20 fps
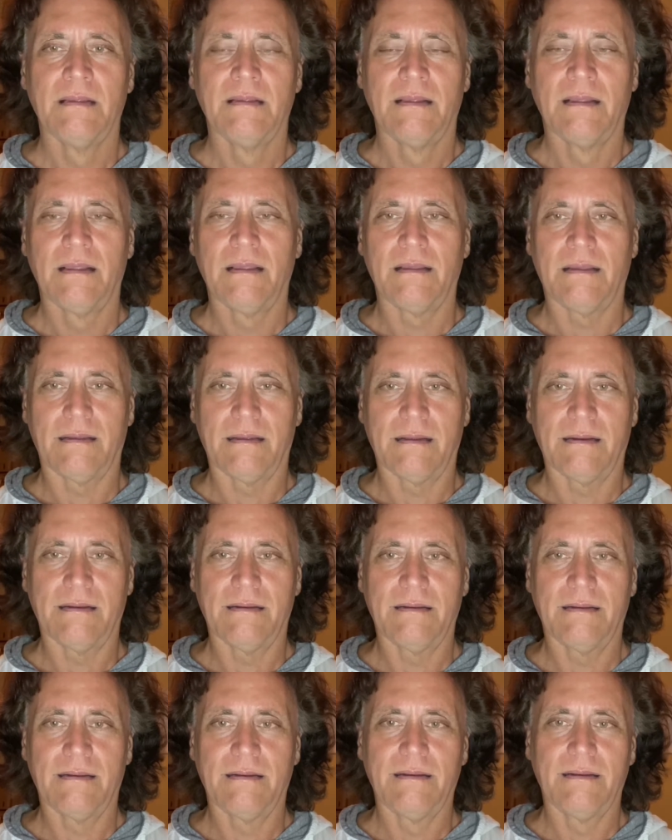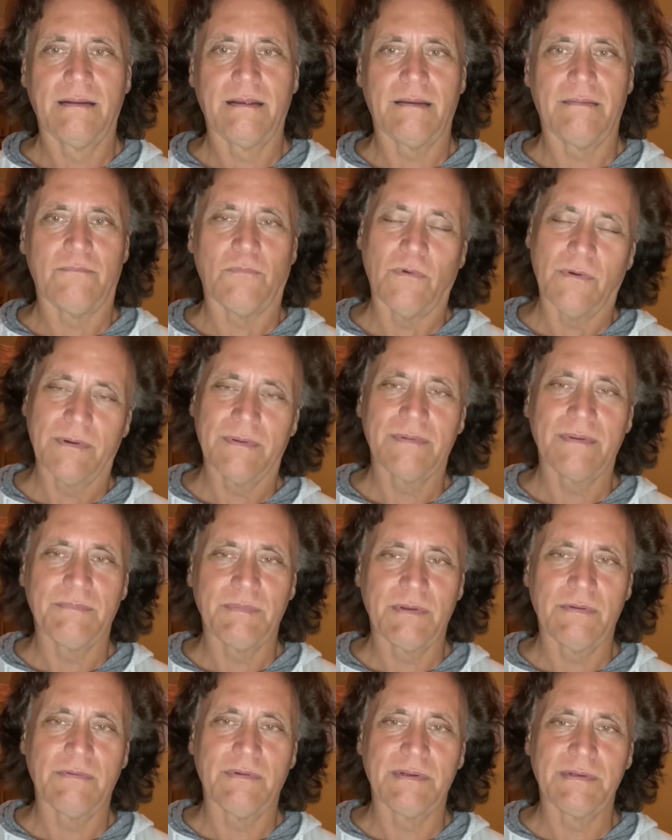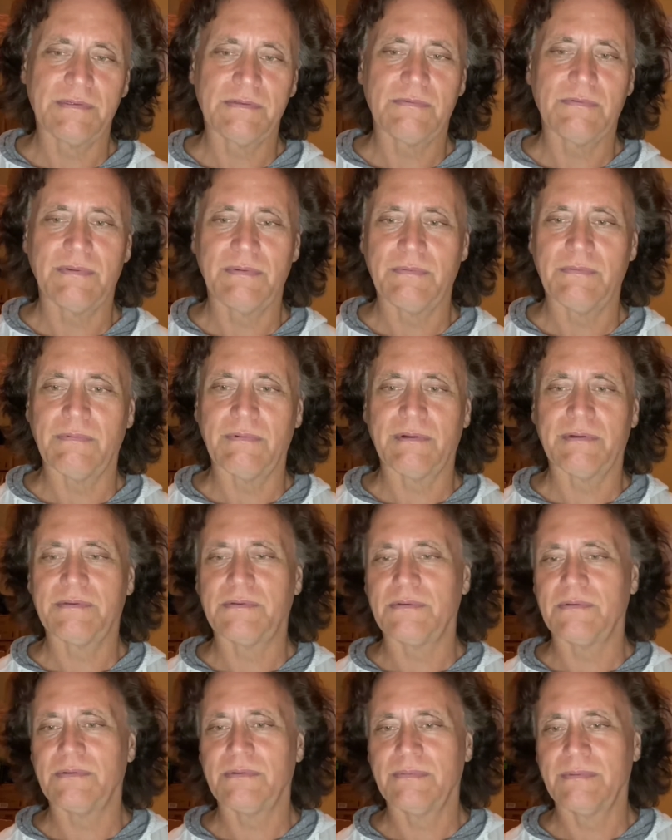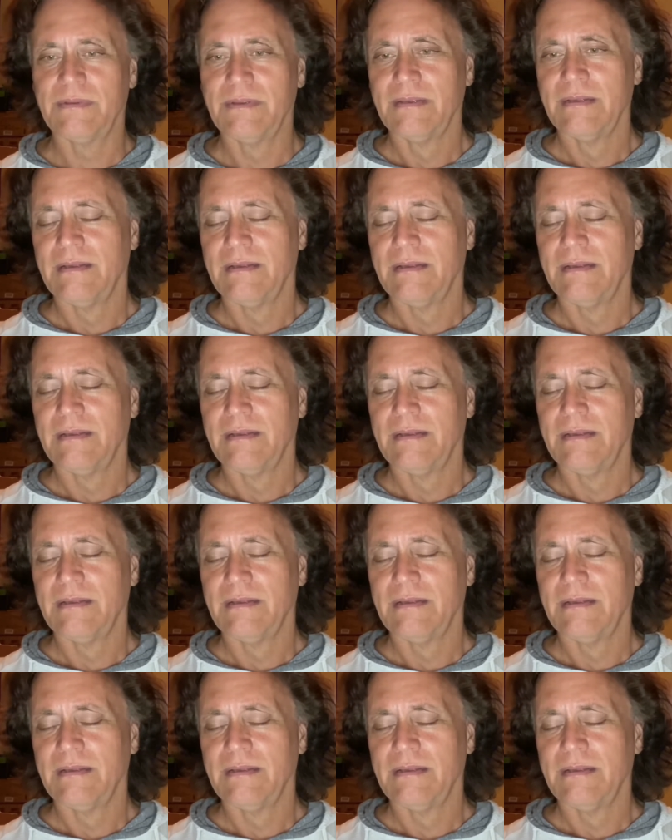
You got to, or I mean, green screen would work too,